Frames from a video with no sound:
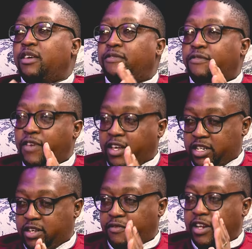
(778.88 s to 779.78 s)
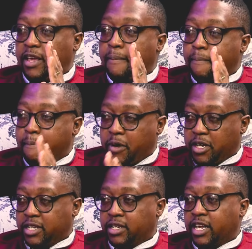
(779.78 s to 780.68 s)
Effectively
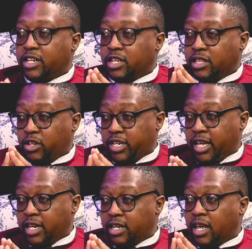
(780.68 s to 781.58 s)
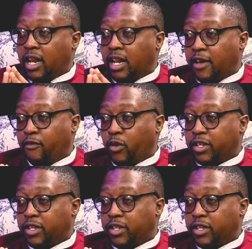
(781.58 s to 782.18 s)
impersonate the dead loved